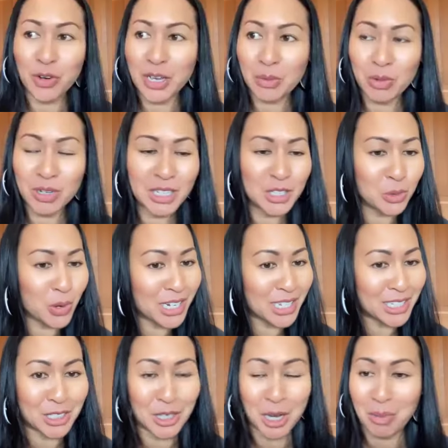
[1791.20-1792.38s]
for him when he's ready
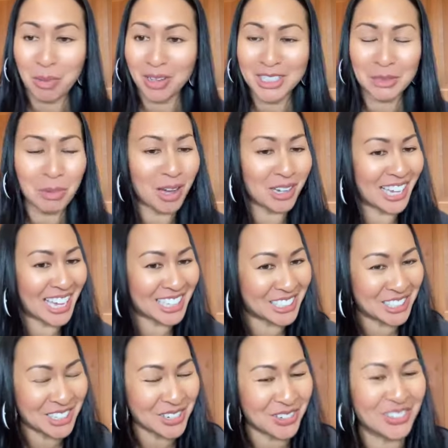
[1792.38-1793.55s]
to come on this podcast
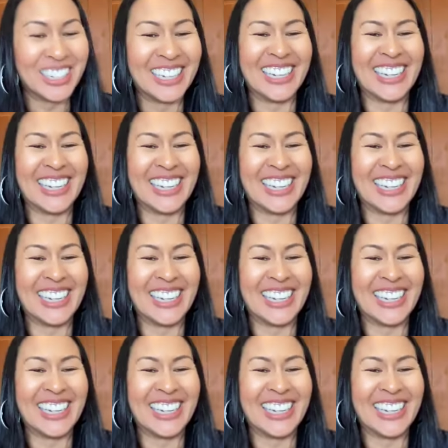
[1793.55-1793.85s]
too.